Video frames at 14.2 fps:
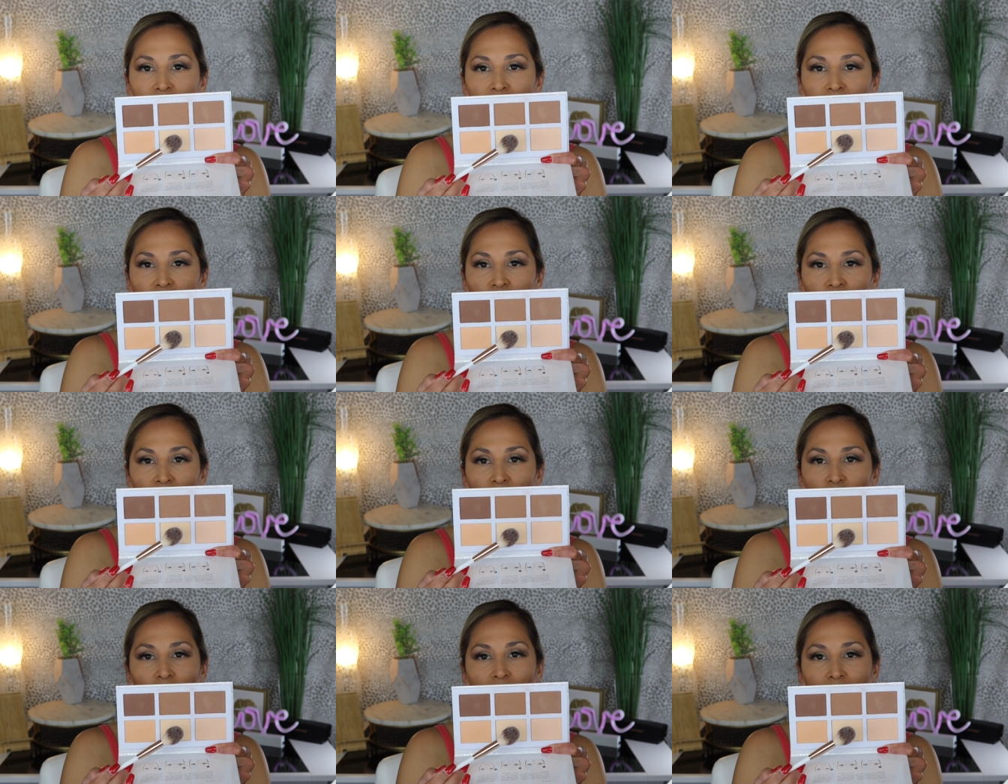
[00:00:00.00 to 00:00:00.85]
this
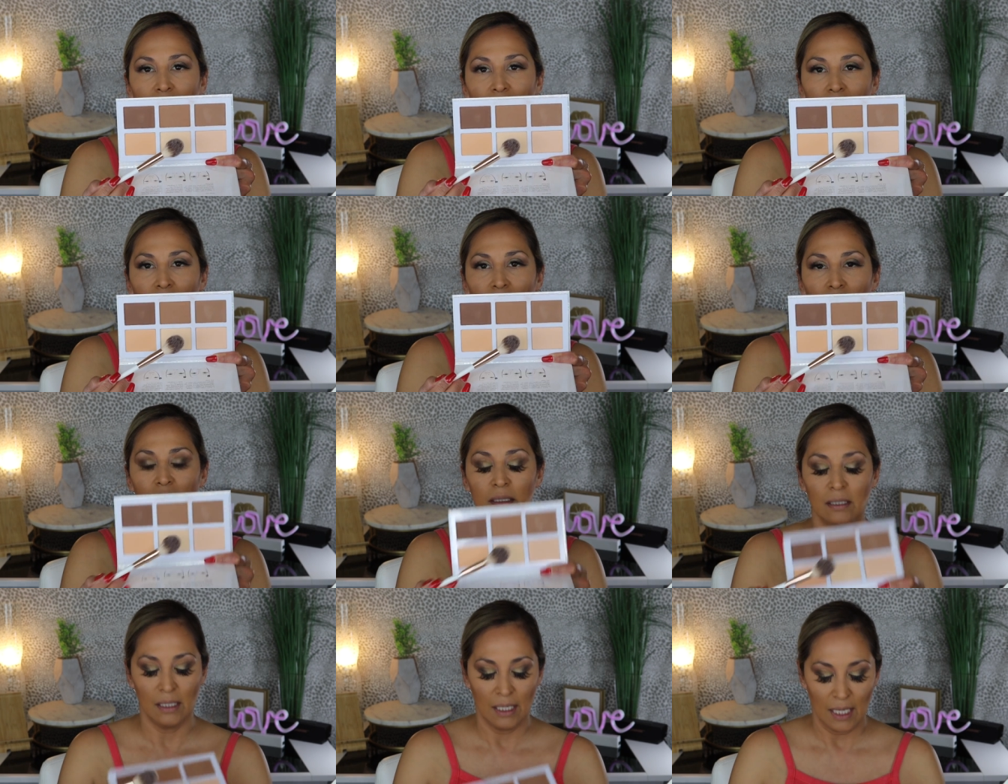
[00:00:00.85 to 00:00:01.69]
shade right
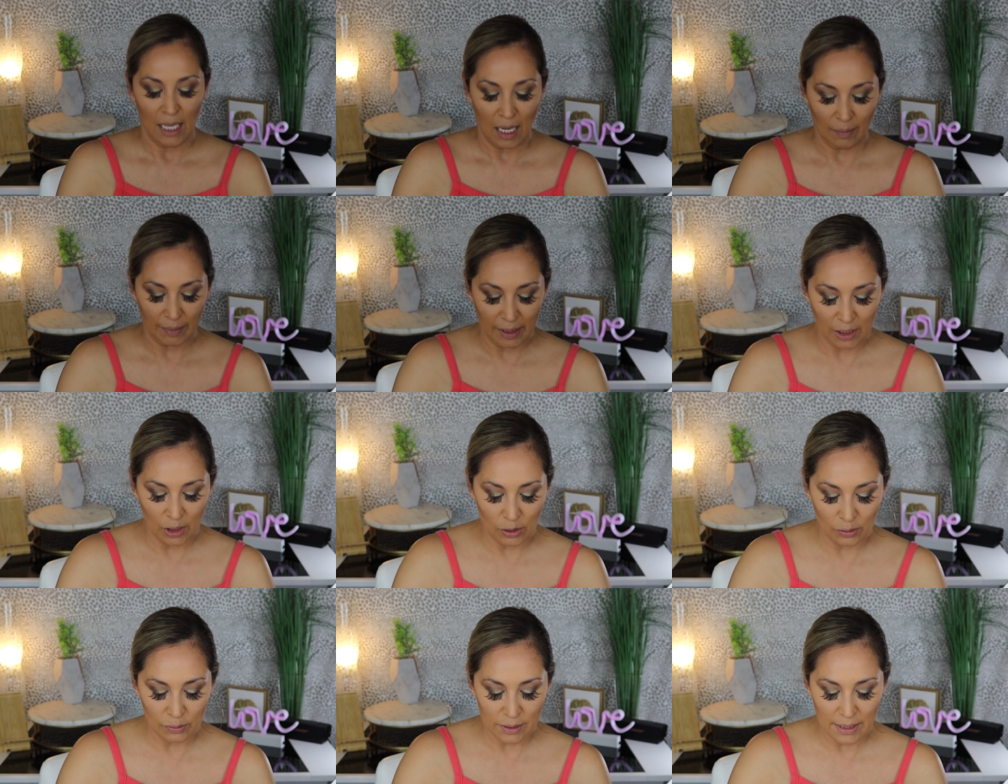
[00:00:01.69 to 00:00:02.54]
here. I'm gonna
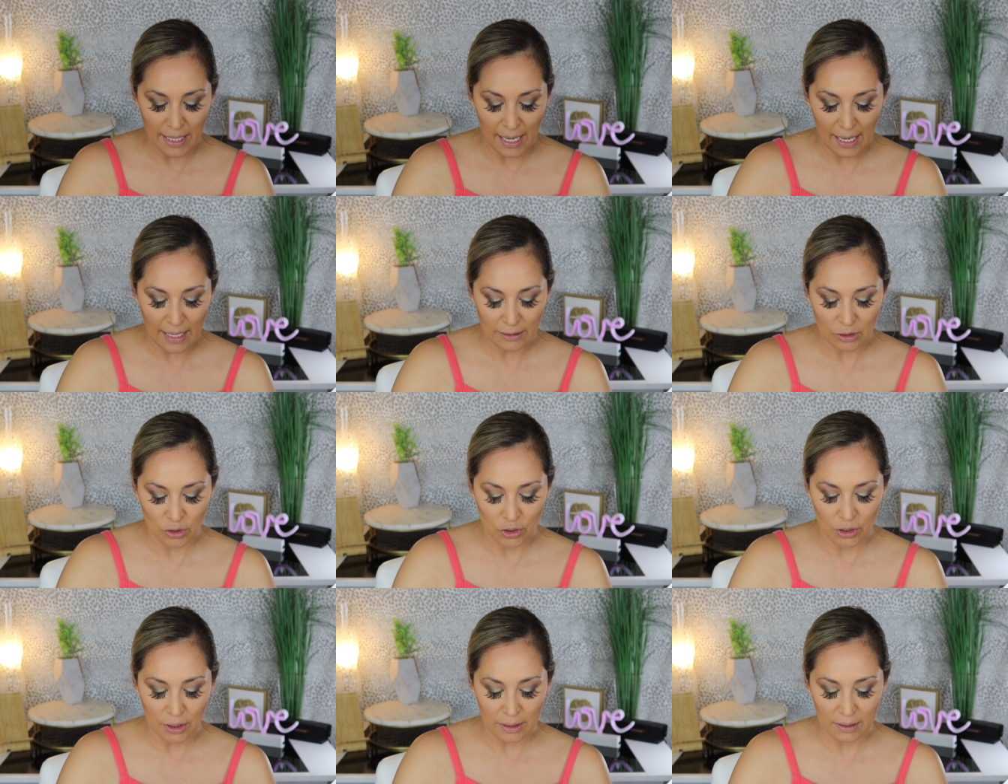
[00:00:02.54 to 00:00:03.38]
use that
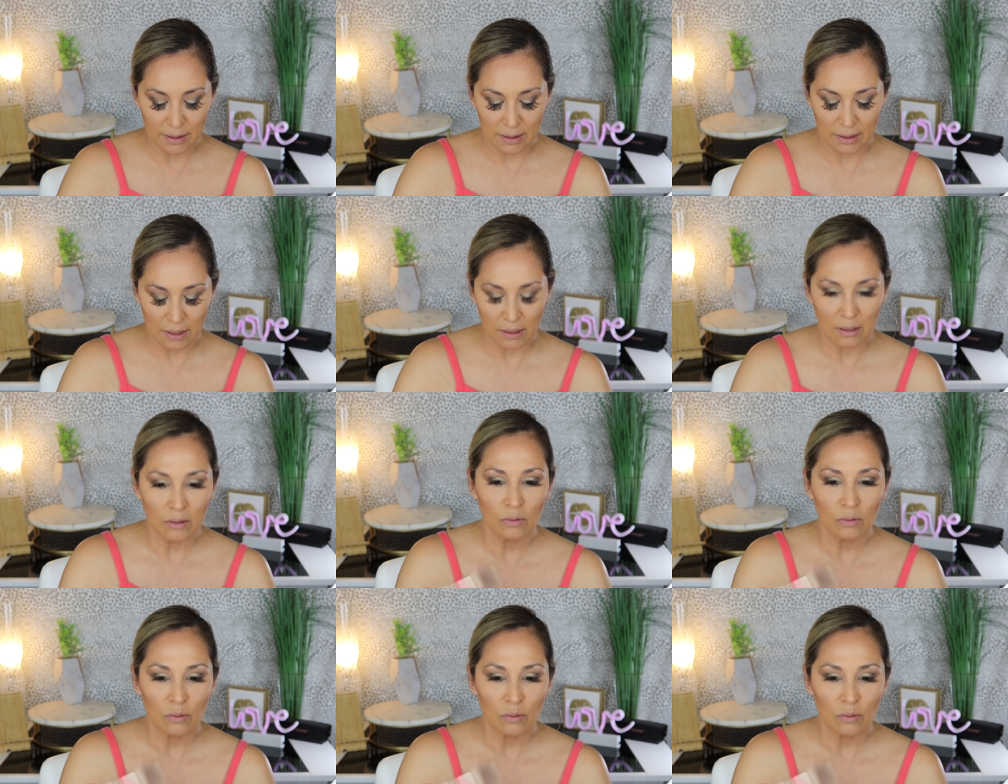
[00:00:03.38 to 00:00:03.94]
just